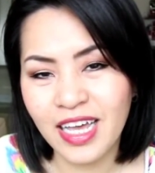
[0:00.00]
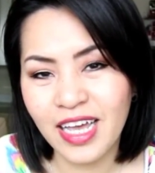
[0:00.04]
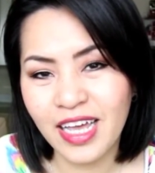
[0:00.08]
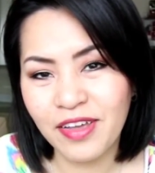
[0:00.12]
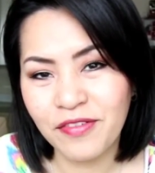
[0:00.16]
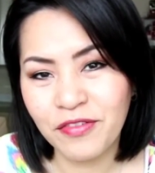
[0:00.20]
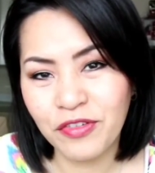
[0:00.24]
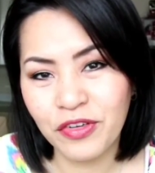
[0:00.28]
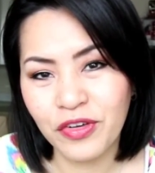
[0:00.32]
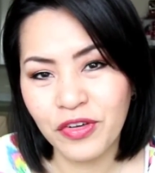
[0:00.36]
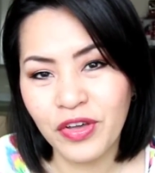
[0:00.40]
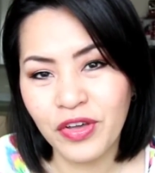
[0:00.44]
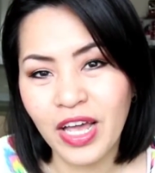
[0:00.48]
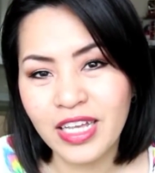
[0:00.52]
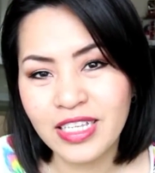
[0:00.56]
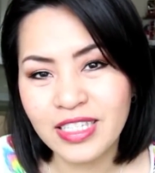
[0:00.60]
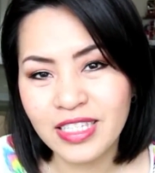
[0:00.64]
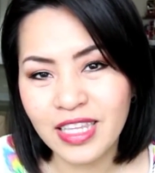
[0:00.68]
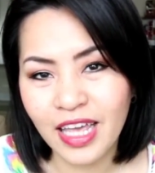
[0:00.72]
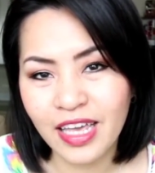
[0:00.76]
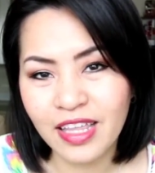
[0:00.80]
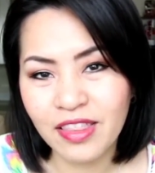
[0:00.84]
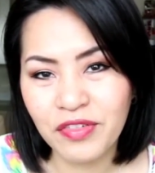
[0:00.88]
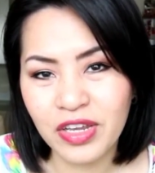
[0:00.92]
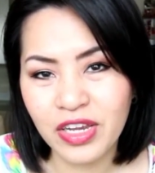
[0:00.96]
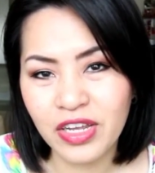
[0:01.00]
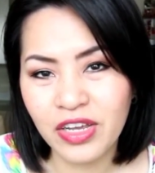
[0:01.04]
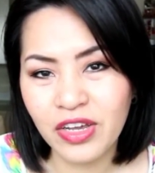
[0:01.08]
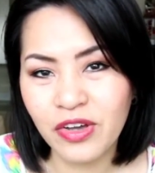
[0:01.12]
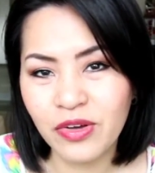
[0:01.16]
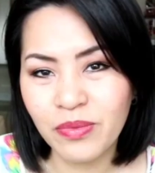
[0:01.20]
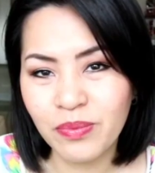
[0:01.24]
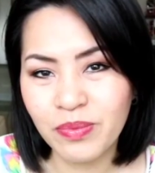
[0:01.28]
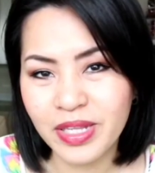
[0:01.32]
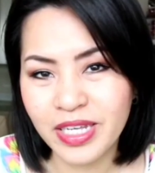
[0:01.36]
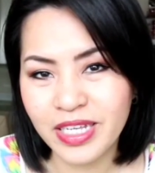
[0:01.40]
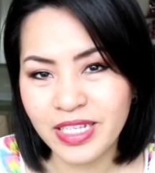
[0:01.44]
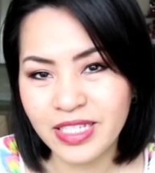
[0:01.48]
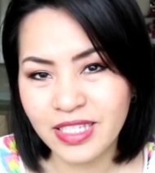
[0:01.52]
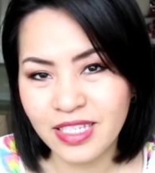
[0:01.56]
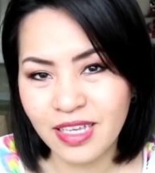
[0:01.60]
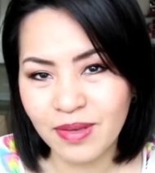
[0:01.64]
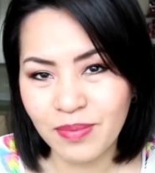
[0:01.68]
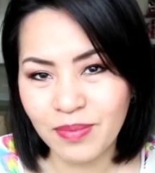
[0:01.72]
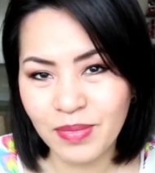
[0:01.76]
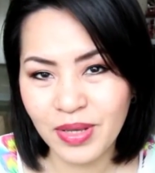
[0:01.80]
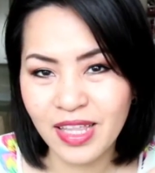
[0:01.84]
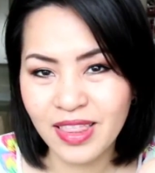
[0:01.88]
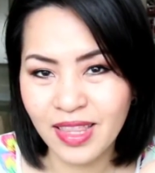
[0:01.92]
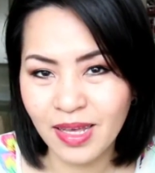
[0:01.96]
If you guys like the video, please
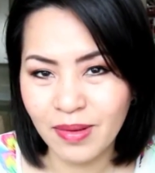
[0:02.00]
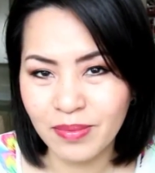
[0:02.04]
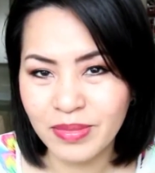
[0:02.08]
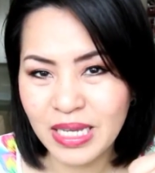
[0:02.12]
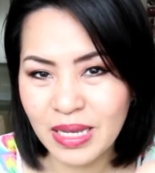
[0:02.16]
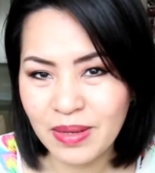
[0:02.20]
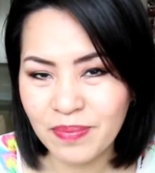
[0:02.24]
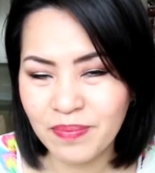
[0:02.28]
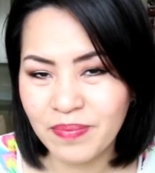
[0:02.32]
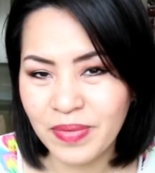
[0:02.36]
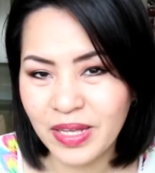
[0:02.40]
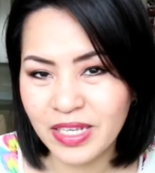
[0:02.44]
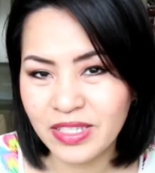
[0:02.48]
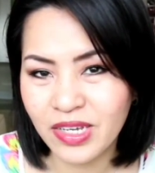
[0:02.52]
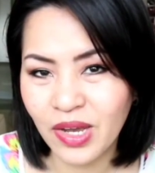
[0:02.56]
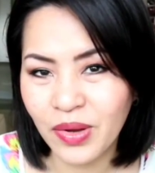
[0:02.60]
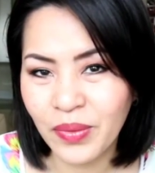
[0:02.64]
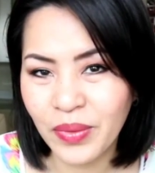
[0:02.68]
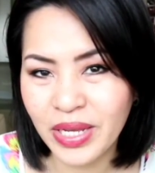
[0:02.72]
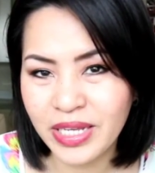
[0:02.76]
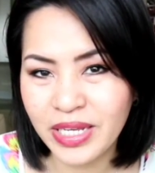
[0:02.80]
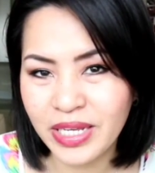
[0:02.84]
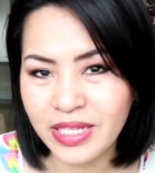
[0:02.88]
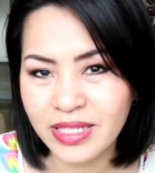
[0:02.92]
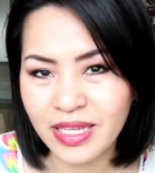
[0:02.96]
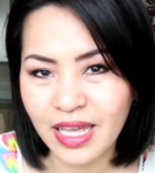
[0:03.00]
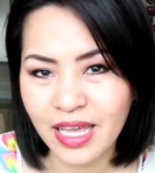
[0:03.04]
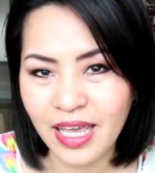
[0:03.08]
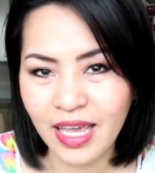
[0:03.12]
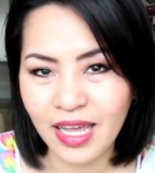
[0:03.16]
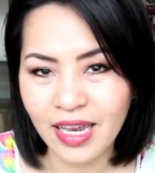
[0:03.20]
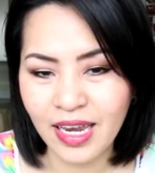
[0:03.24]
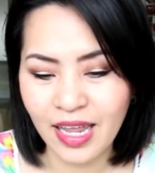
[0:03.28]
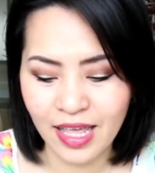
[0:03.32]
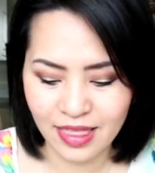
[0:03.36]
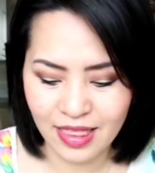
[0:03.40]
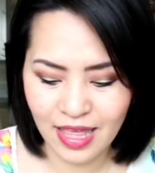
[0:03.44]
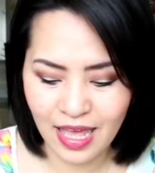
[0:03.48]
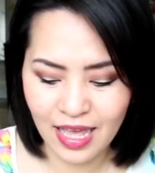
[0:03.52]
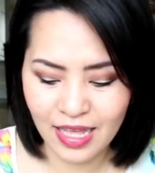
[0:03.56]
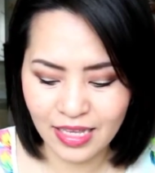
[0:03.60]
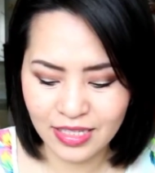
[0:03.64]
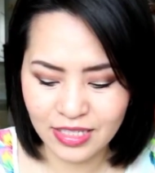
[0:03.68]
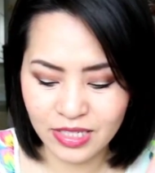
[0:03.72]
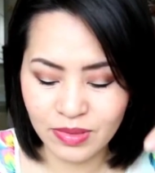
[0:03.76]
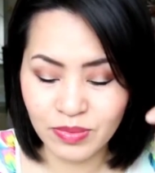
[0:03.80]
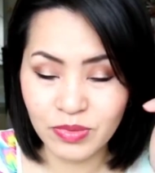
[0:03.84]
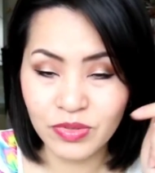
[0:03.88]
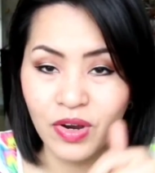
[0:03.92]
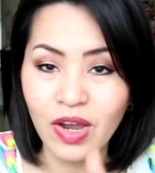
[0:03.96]
give me a thumbs up as always, and hit
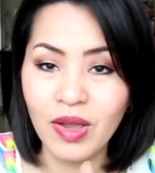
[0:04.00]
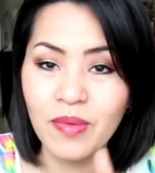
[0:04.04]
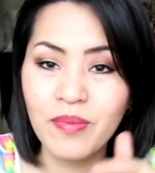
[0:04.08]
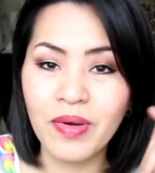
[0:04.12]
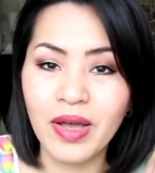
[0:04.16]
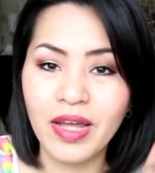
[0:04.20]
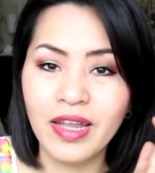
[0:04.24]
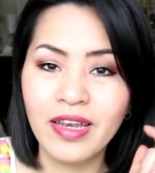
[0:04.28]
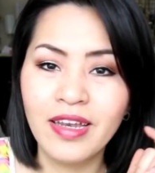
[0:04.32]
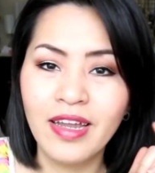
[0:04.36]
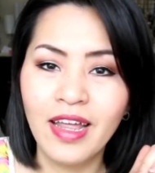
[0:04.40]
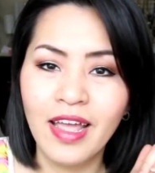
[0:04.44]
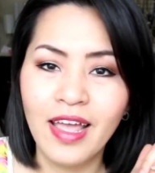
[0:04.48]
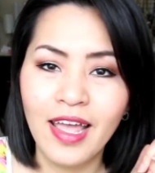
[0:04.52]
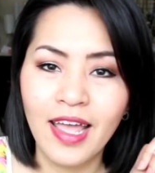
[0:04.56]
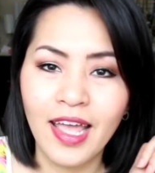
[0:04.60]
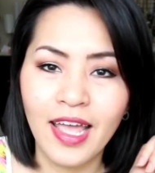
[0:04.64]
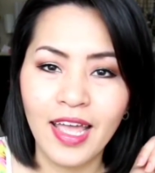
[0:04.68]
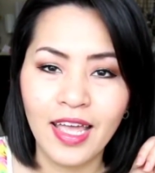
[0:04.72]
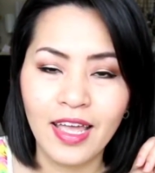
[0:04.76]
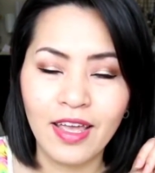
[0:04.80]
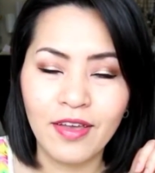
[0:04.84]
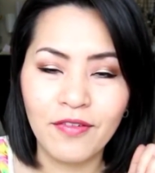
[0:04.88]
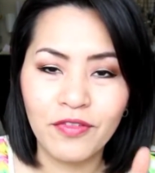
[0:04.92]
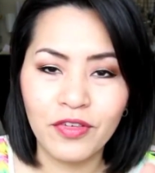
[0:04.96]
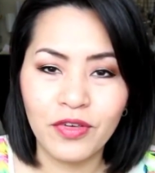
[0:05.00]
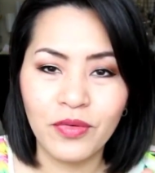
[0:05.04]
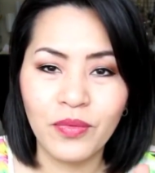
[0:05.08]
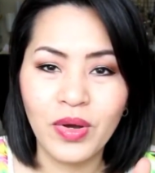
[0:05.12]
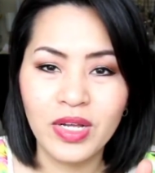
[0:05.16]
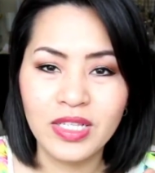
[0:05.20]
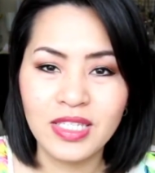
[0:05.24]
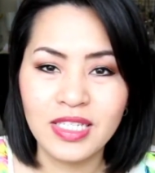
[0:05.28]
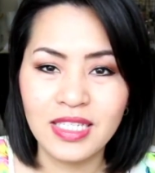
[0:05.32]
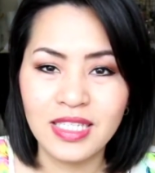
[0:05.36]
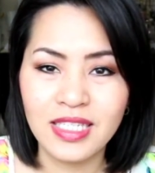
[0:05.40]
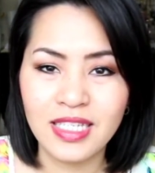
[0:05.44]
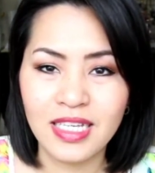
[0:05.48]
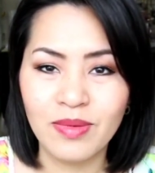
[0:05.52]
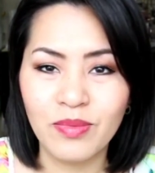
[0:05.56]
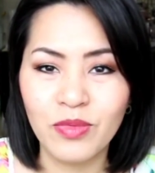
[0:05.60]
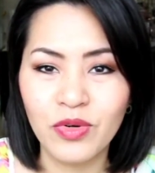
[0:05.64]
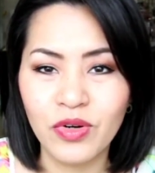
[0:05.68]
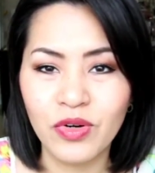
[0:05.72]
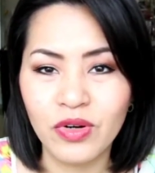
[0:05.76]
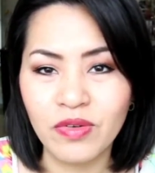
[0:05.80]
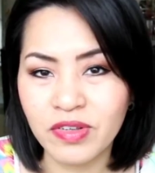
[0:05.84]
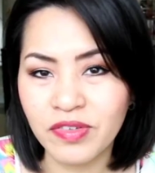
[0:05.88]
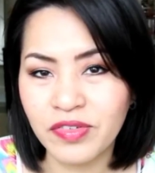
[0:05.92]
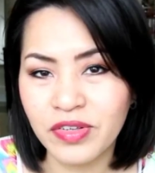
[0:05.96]
that subscribe button if you want to see
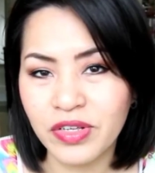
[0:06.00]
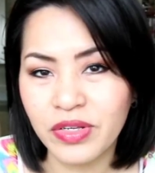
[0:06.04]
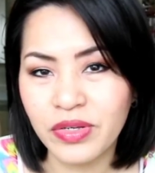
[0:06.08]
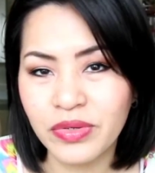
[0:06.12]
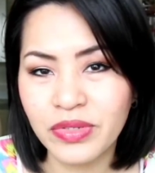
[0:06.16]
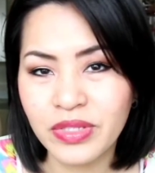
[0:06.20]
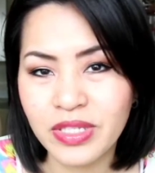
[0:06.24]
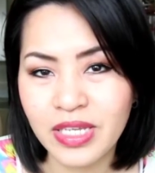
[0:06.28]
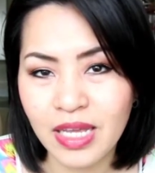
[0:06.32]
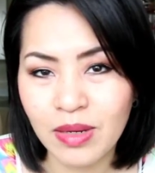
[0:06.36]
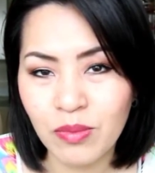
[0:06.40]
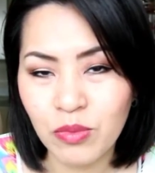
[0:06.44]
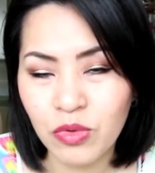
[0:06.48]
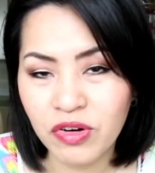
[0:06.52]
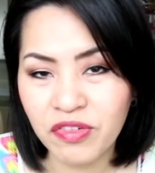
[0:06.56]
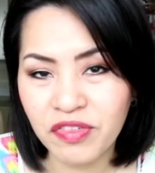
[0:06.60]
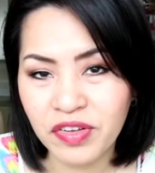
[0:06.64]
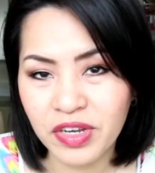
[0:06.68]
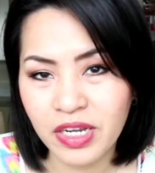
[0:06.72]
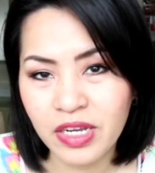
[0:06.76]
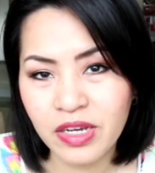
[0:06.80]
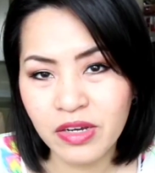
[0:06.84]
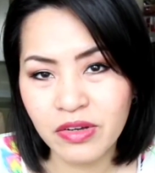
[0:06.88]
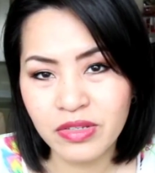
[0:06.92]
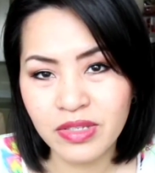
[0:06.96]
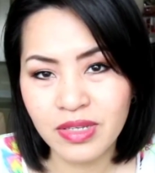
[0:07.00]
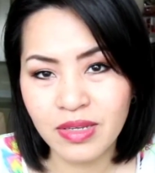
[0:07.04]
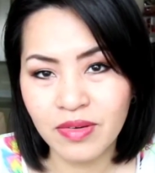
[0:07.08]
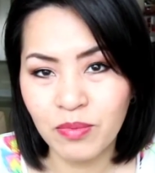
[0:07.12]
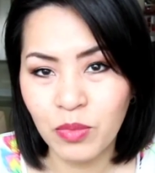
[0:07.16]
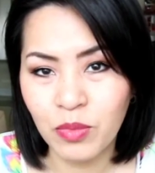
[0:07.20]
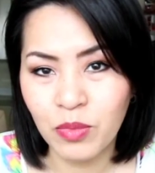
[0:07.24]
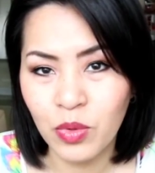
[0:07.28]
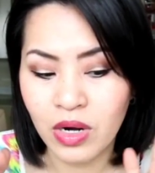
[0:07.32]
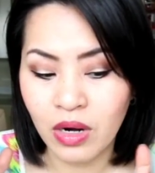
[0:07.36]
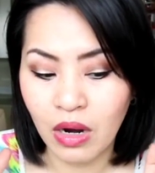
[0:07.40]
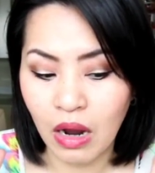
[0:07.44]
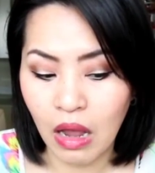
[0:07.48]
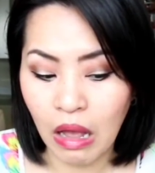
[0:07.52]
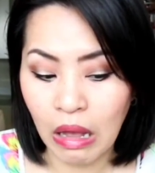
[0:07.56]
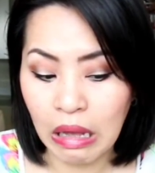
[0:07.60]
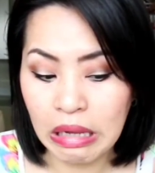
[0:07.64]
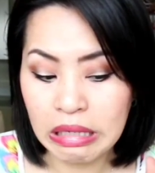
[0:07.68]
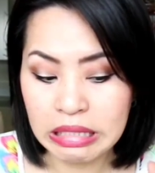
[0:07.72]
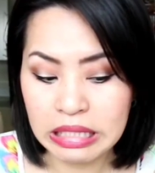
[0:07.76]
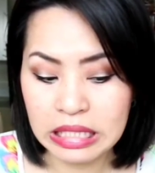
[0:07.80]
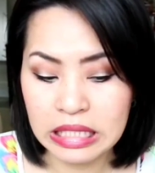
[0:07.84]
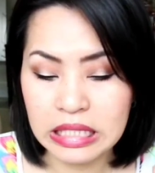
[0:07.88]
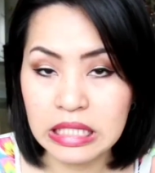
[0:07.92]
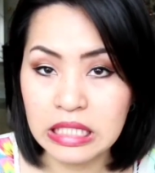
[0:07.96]
more reviews and more videos and more
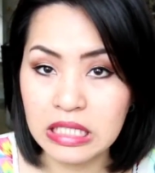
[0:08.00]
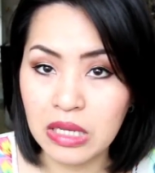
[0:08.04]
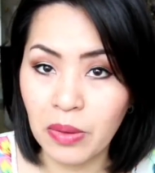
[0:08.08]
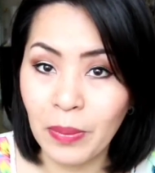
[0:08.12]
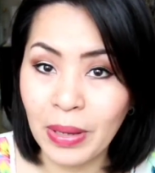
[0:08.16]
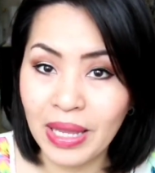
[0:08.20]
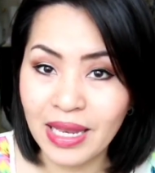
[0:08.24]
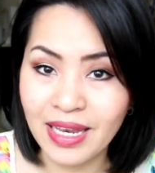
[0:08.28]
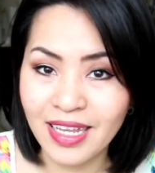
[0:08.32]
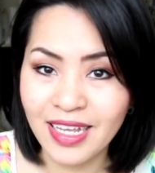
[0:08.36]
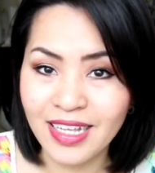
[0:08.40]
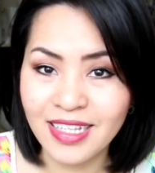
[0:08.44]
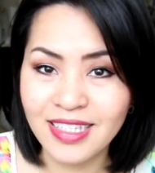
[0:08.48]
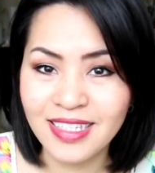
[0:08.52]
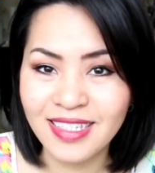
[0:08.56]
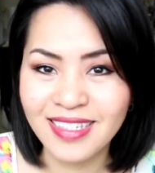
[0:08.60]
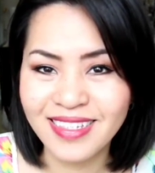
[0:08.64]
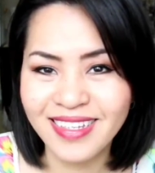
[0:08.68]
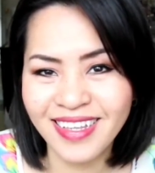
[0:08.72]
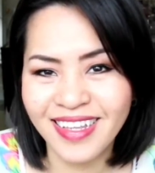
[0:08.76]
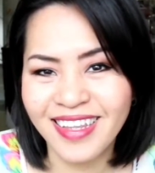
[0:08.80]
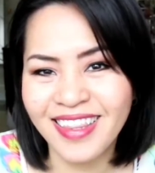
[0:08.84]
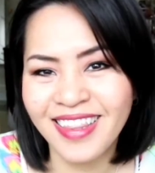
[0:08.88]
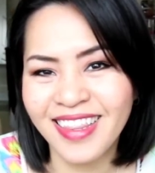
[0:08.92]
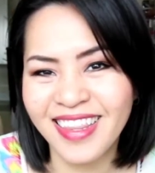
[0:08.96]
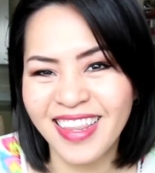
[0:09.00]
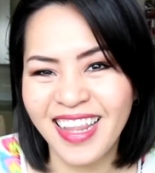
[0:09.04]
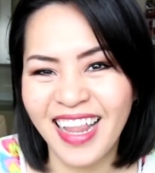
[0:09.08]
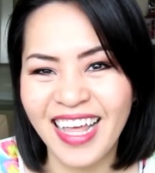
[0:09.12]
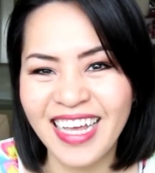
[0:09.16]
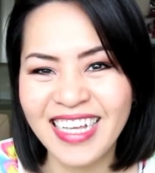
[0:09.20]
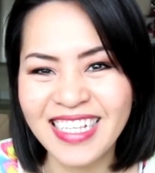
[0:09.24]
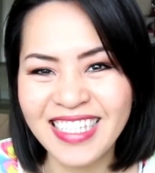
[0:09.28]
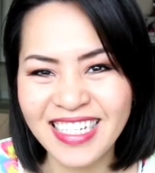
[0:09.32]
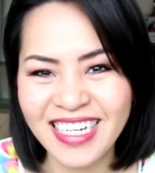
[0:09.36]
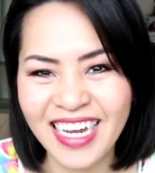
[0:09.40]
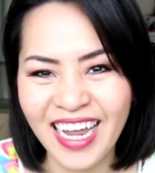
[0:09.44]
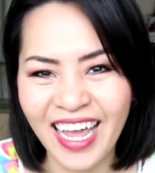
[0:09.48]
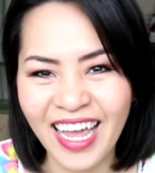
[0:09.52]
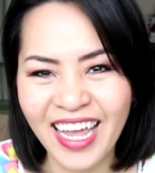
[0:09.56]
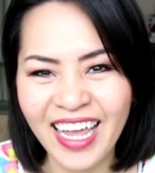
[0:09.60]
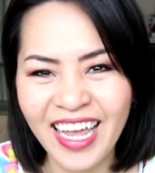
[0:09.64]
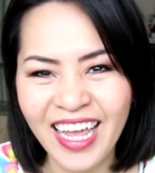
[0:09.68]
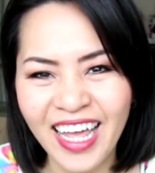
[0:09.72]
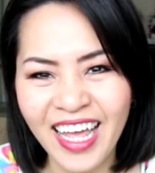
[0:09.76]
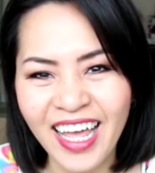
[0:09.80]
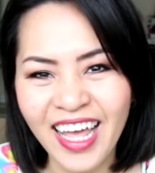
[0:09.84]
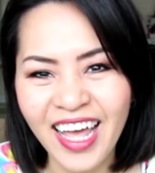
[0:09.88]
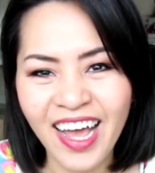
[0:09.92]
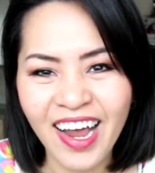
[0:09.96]
honest opinions like
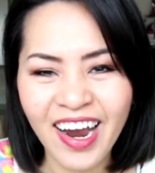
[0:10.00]
today.